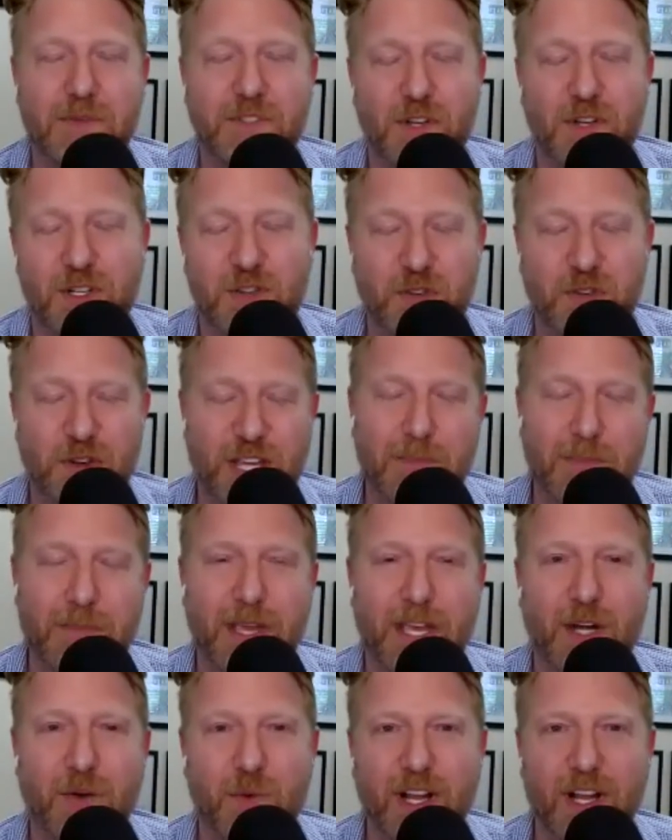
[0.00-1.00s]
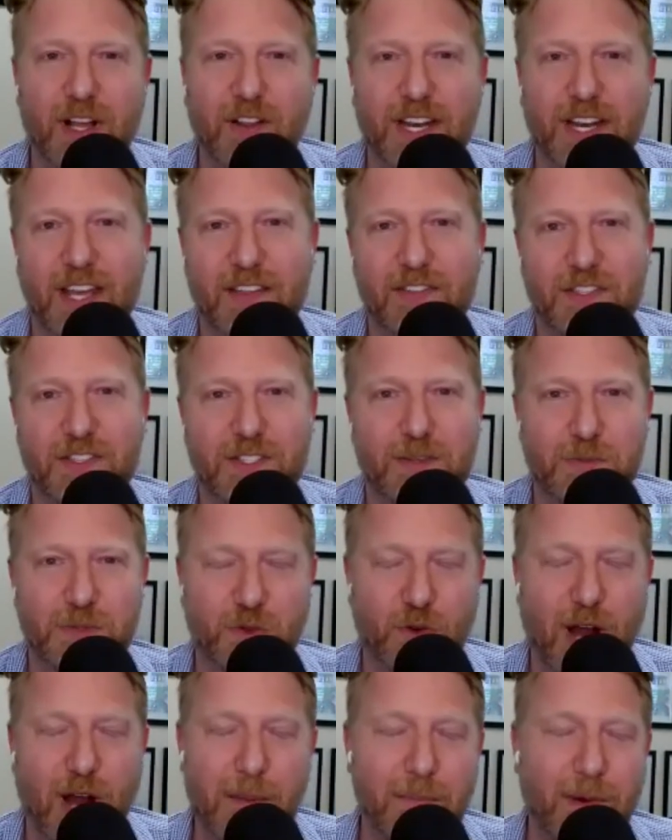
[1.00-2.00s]
search for Keeping It Real, and hit the
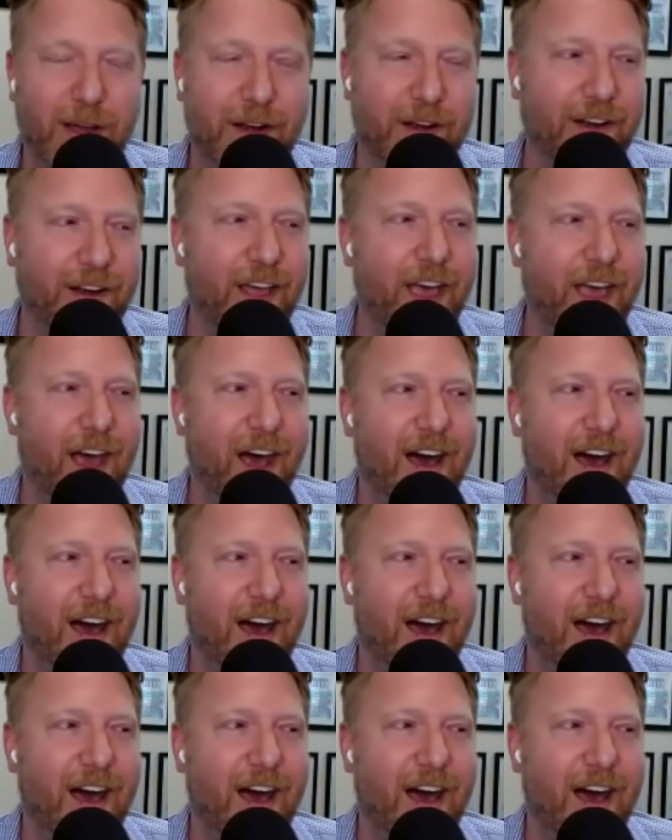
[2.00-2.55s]
subscribe button.